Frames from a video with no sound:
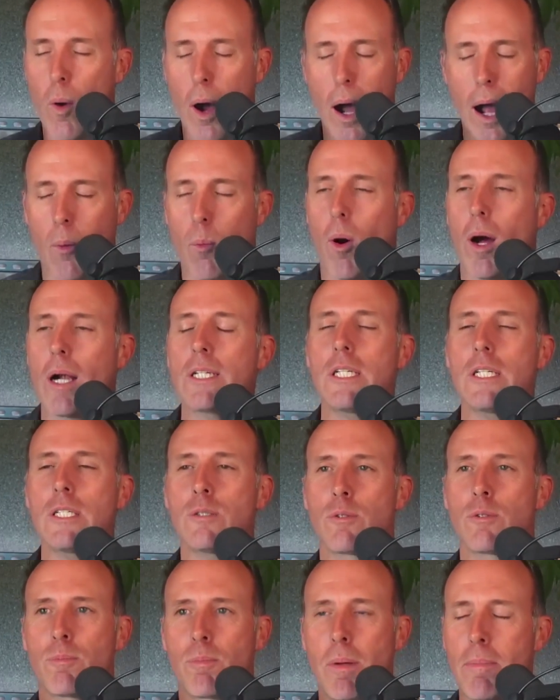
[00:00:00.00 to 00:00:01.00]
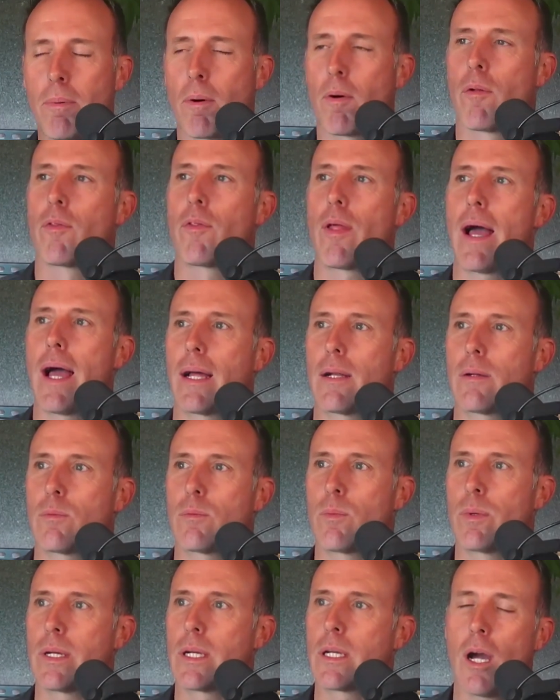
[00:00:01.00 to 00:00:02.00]
I watch this with people that
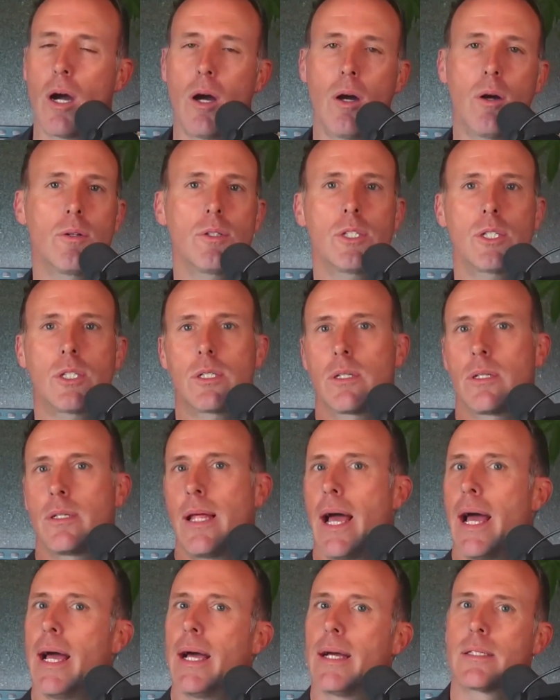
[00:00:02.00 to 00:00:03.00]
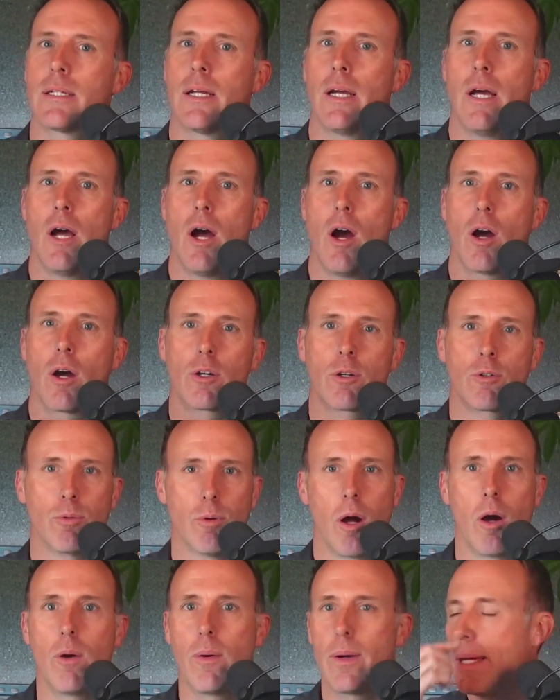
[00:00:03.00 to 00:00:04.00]
we coach that are
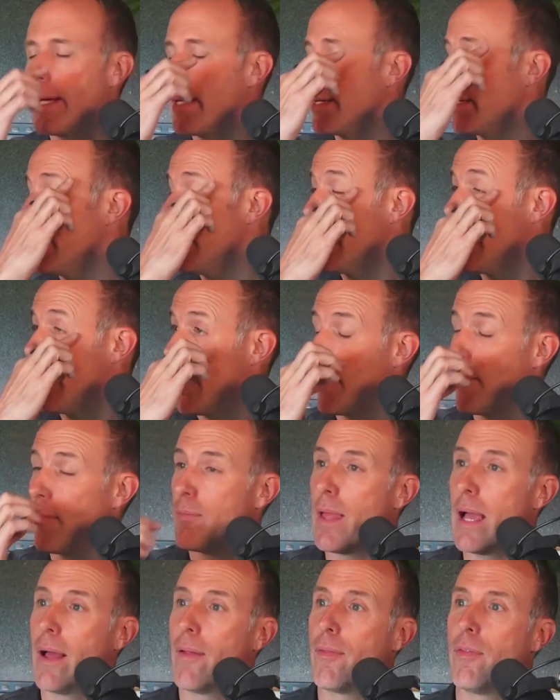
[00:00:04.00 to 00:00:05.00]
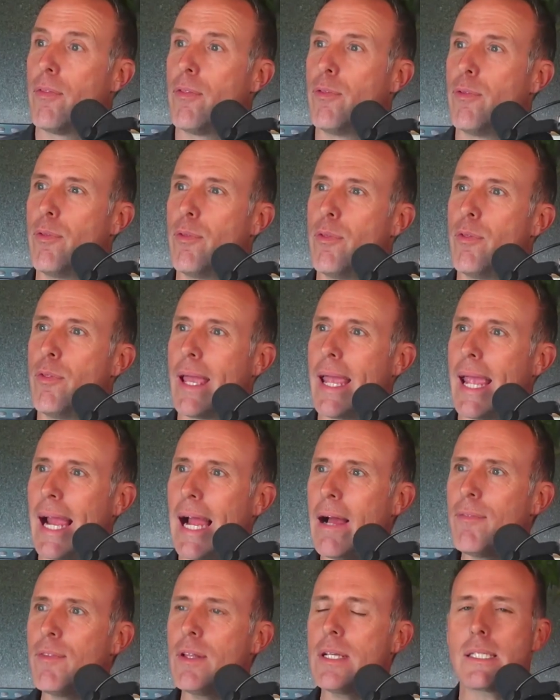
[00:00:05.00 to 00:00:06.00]
growing, that they
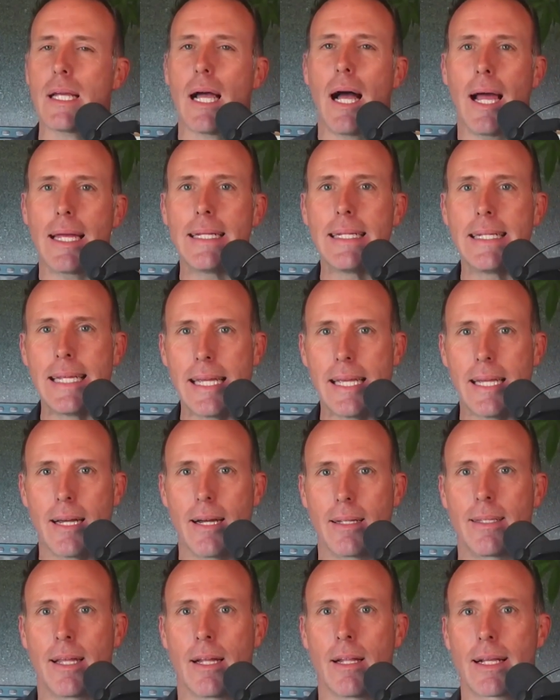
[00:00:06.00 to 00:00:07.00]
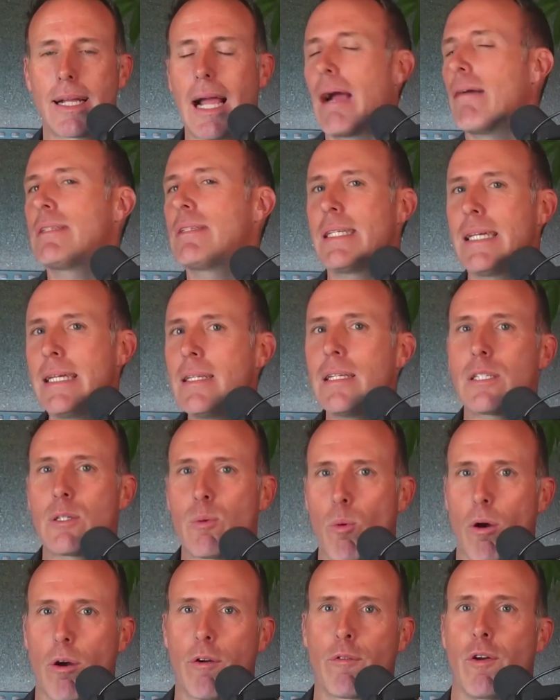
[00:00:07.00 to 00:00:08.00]
have this idea. They're like, I've seen this
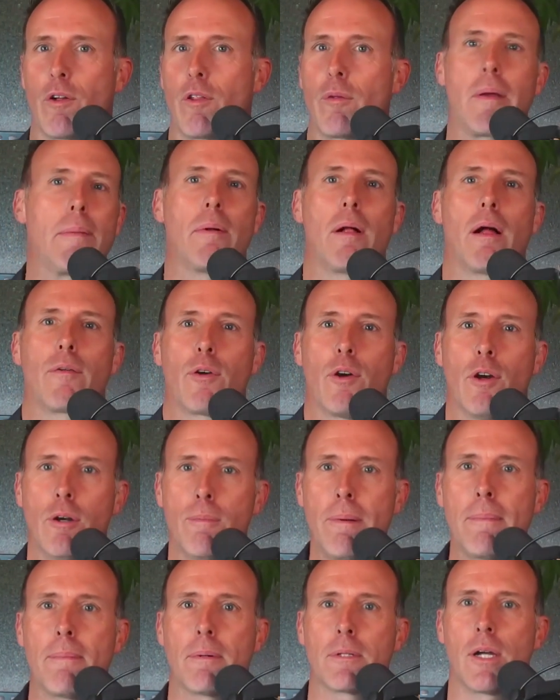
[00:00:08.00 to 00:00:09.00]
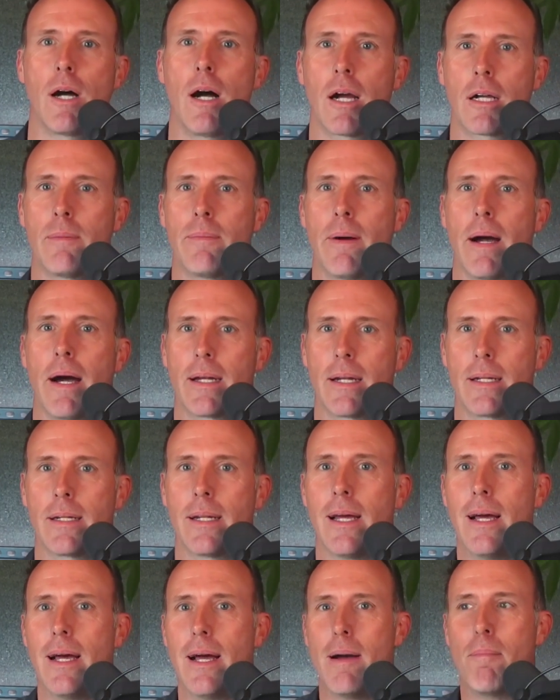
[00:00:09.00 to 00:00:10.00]
work for other people. I've heard people talk about it,
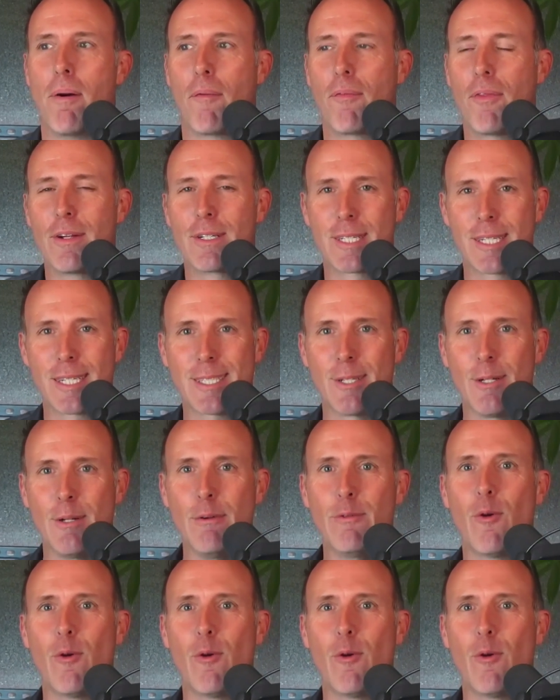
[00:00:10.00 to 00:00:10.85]
but there's this little